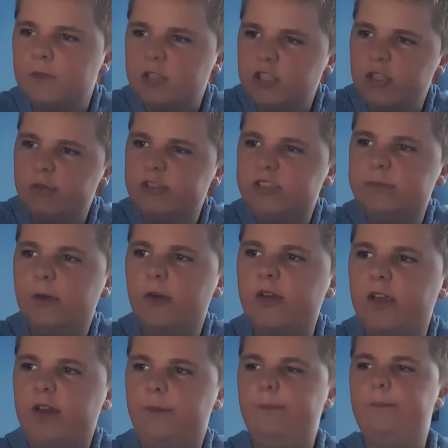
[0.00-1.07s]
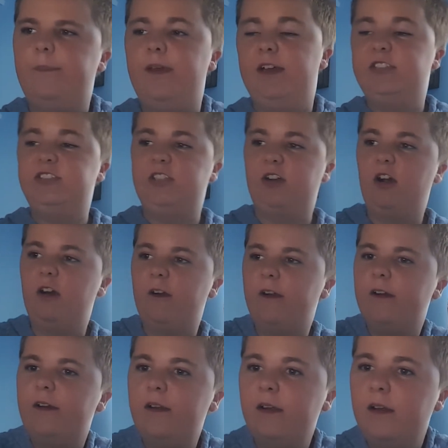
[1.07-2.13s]
She was smoking a big cigar.
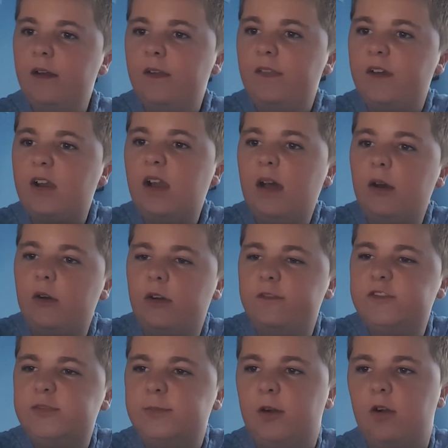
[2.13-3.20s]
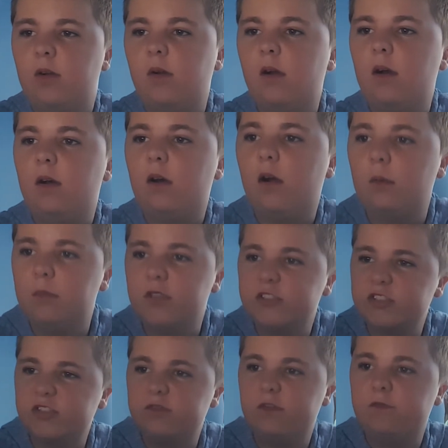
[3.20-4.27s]
The cloud of smoke
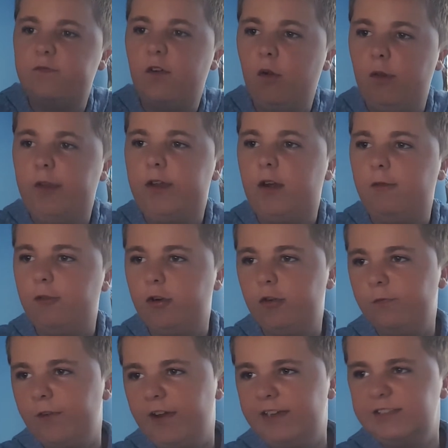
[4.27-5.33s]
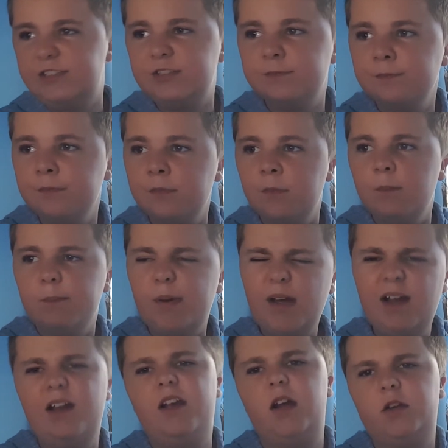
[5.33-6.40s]
almost fully covered her face,
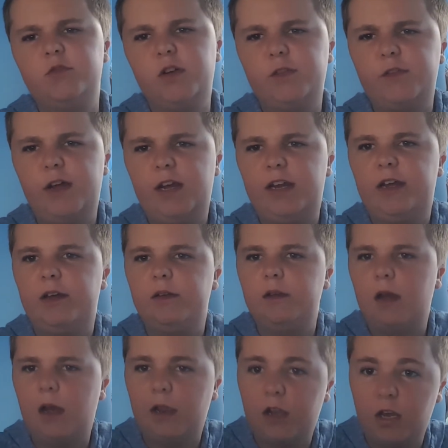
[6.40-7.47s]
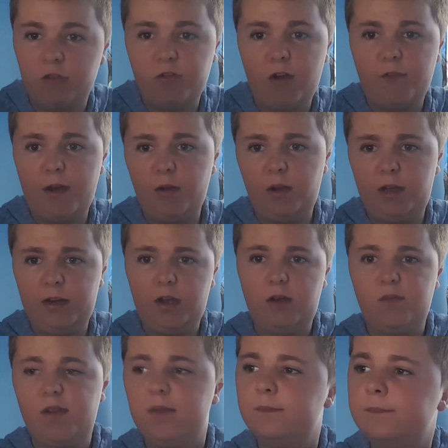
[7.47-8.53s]
but I got a rough outline
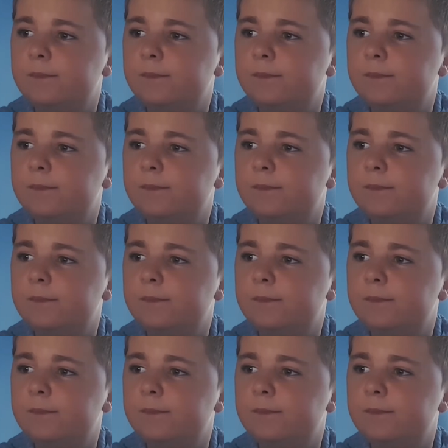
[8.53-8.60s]
of it.